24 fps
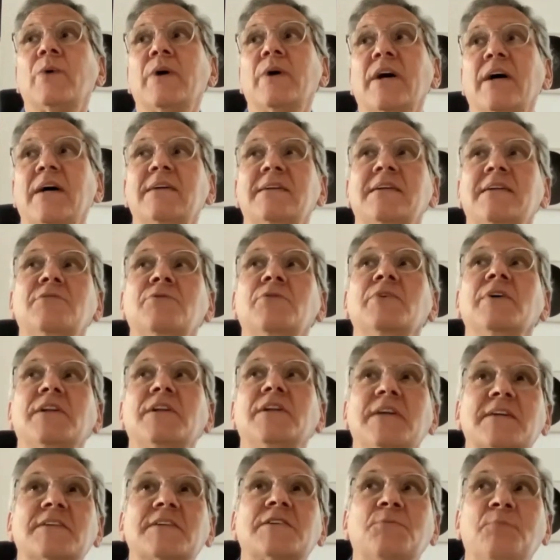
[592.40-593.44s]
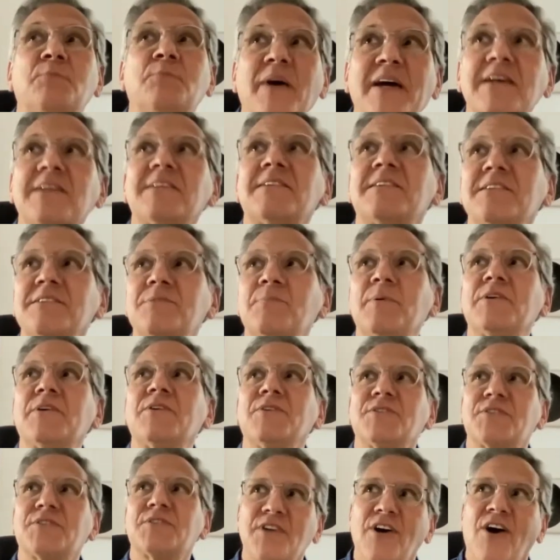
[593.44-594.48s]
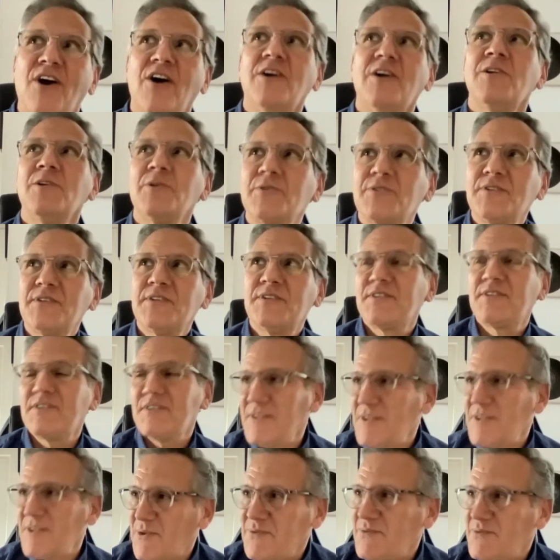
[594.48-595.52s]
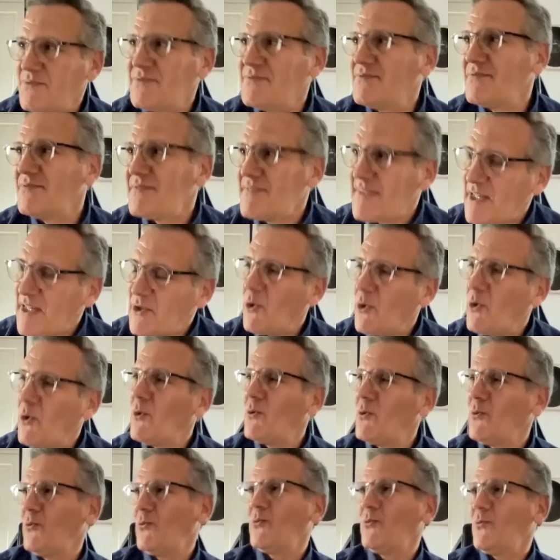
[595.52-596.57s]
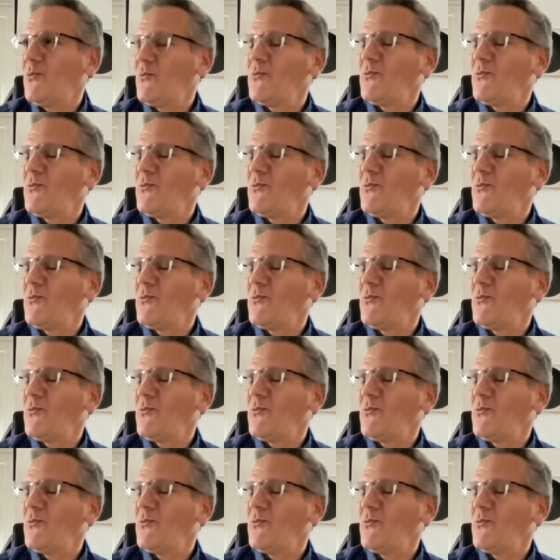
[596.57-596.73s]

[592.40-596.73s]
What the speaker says: Where I didn't really expected, because Carlos, they all